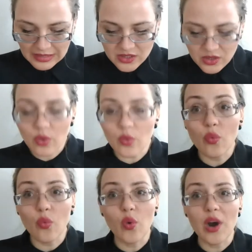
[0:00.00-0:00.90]
So
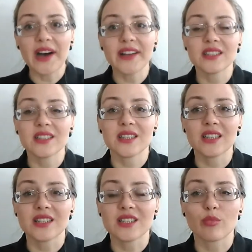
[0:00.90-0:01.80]
what
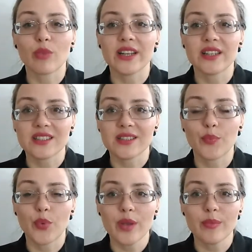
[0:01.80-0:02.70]
it's my
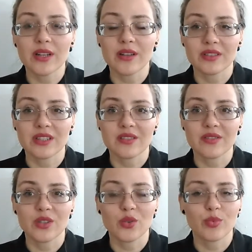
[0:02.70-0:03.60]
disappointment of this
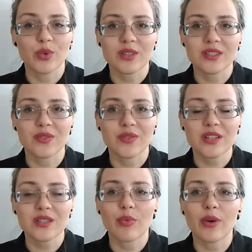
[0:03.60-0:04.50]
video, because the
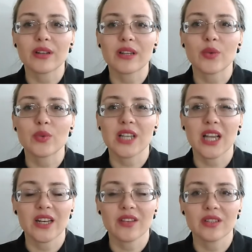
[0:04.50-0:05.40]
first part I was
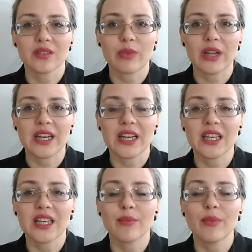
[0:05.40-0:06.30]
kind of admiring
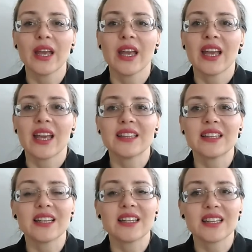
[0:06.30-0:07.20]
him, and
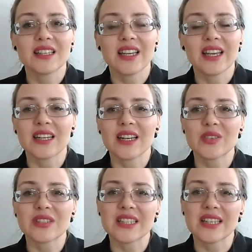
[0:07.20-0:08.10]
then in the end I
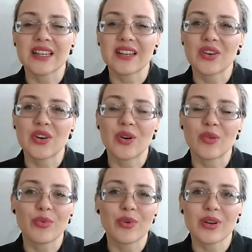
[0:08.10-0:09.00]
was like, oh,
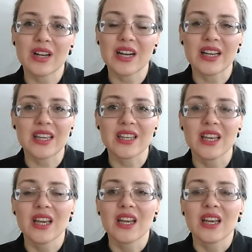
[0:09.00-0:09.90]
poor guy, he